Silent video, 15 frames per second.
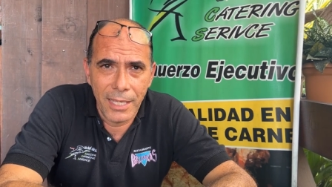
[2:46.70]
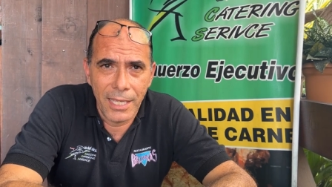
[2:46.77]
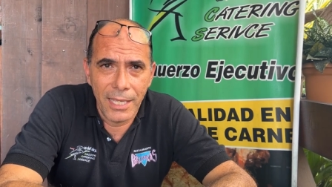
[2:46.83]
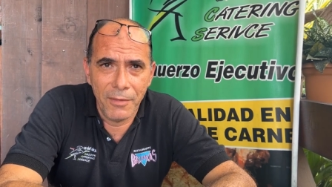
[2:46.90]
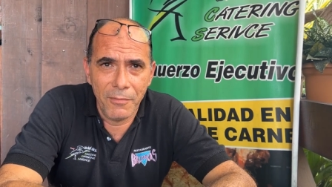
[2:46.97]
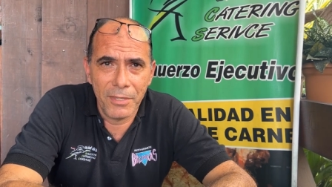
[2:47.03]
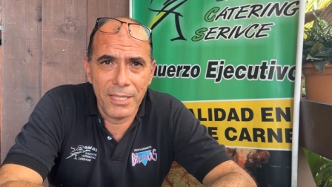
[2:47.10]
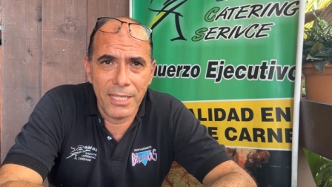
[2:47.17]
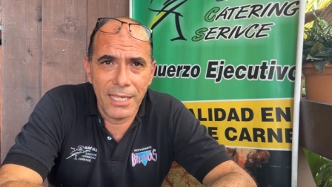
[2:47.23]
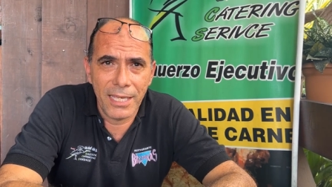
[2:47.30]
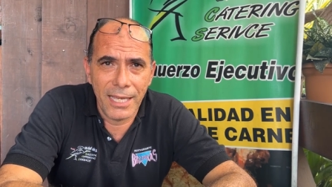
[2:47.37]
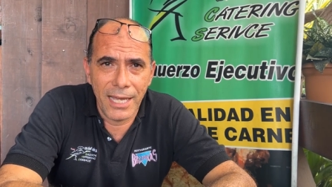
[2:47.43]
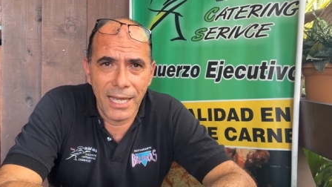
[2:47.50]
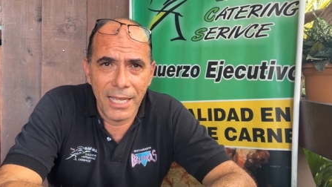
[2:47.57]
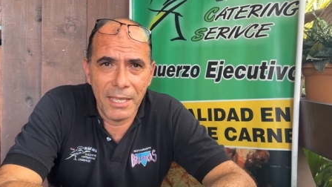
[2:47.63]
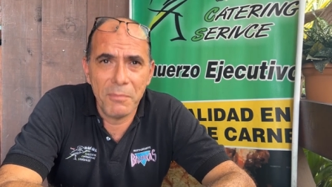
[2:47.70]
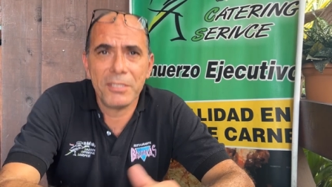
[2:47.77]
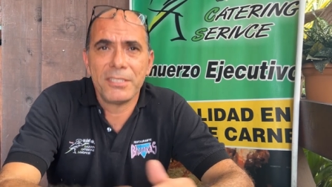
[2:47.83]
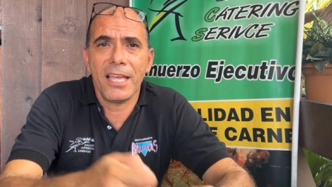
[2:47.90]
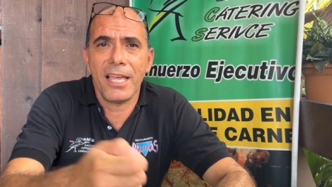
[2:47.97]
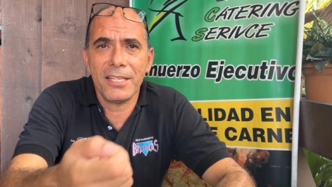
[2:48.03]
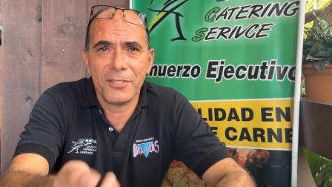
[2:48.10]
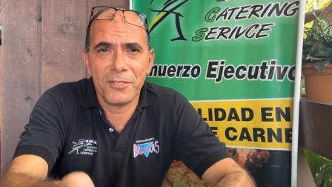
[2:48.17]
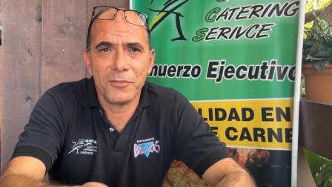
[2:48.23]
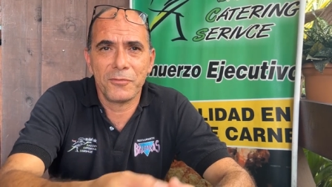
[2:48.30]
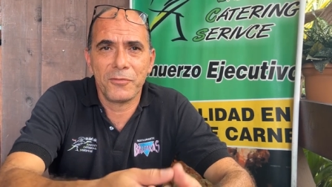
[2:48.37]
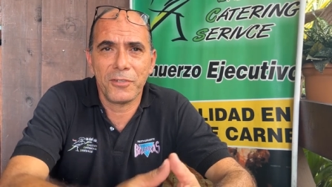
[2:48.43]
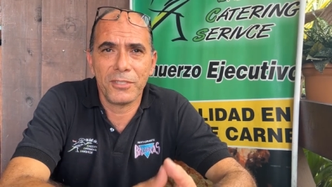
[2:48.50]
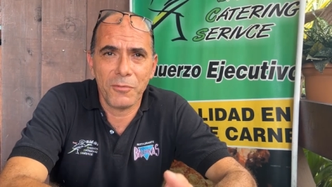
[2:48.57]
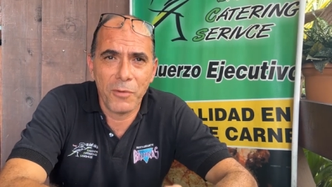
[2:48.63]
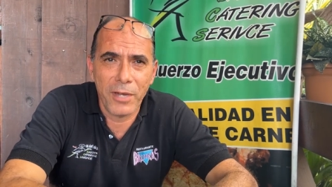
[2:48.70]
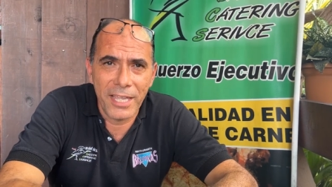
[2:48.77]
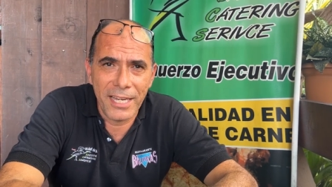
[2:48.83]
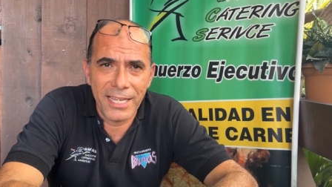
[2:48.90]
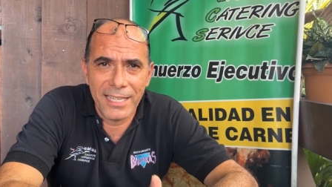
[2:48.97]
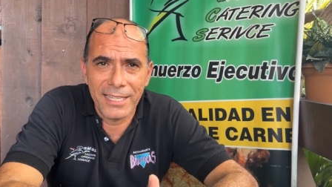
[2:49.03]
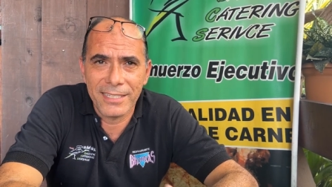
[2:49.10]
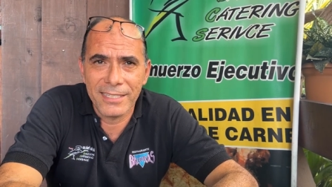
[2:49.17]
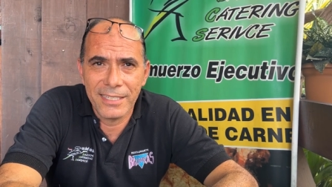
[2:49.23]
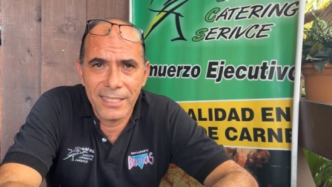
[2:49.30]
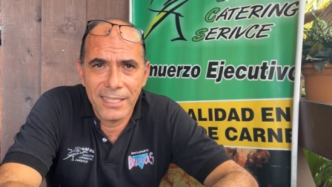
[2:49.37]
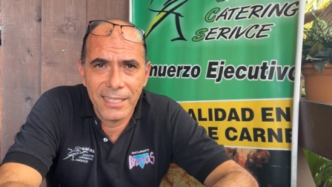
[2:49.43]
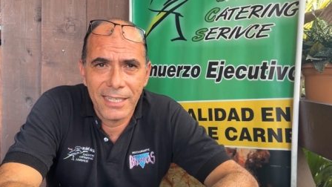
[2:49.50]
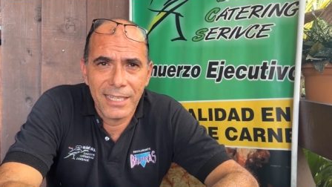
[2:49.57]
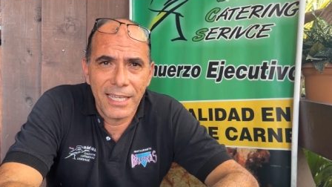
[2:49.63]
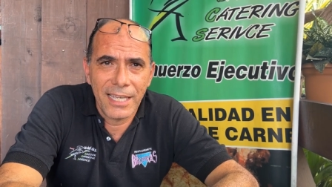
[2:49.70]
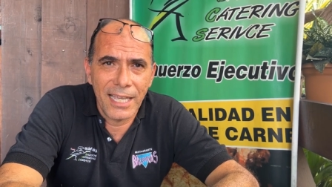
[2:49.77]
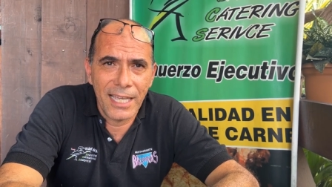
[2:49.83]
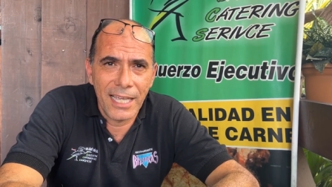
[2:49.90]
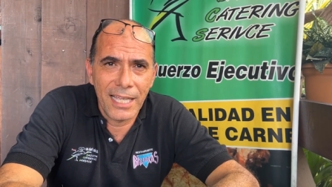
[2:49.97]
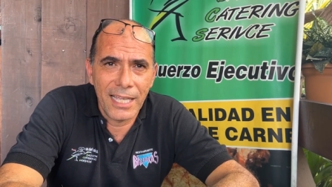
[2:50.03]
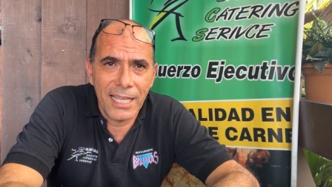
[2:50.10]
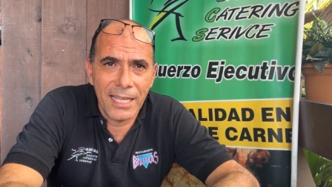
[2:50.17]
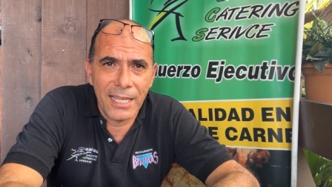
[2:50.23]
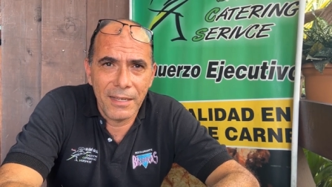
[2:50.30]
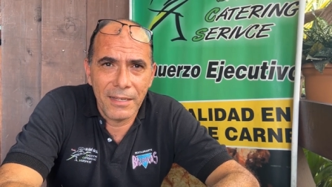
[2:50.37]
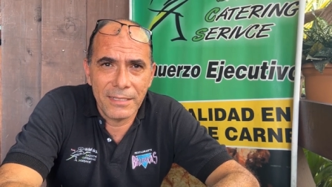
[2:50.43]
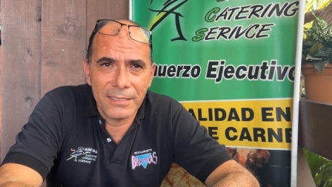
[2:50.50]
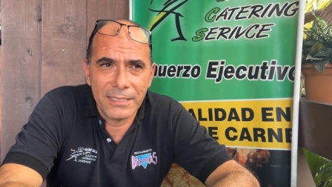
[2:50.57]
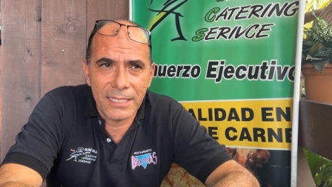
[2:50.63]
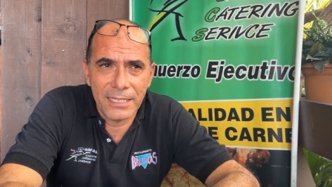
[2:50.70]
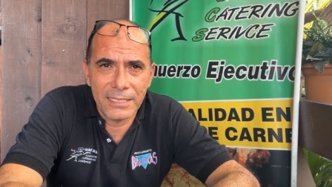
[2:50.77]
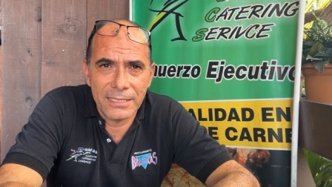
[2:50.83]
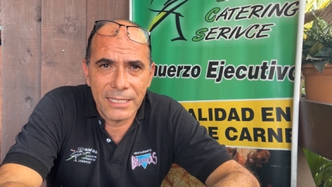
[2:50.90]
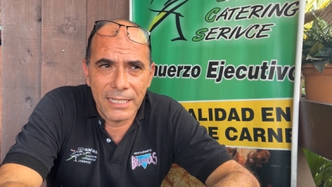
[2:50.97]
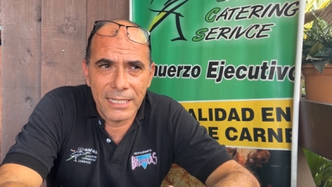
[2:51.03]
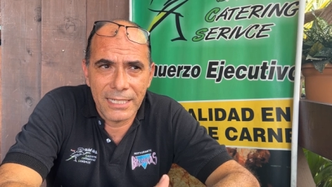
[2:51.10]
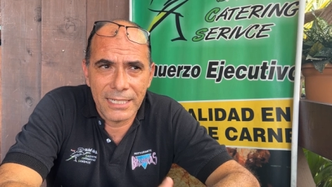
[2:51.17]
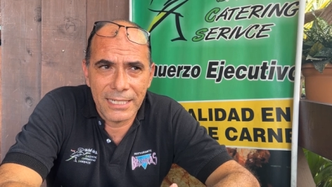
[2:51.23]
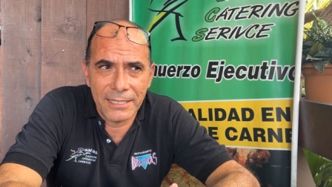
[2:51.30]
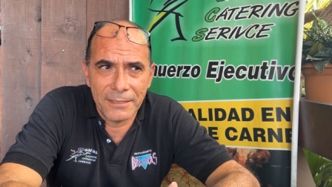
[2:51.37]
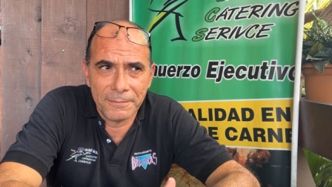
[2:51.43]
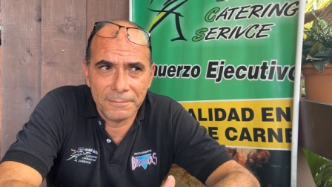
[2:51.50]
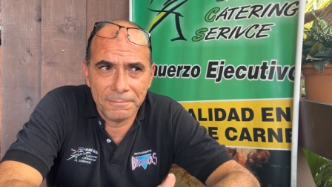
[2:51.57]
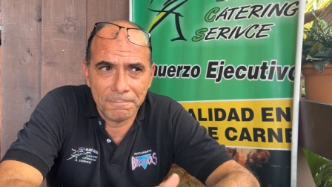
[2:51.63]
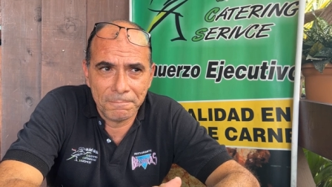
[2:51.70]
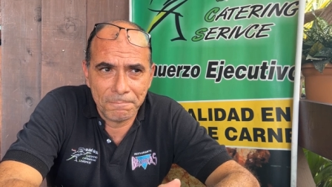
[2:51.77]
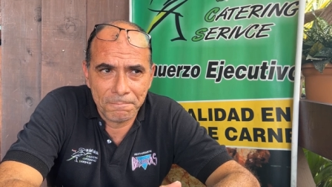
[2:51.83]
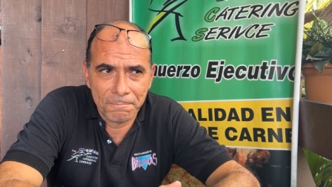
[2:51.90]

even the uh, invitations for the wedding, uh, the the um,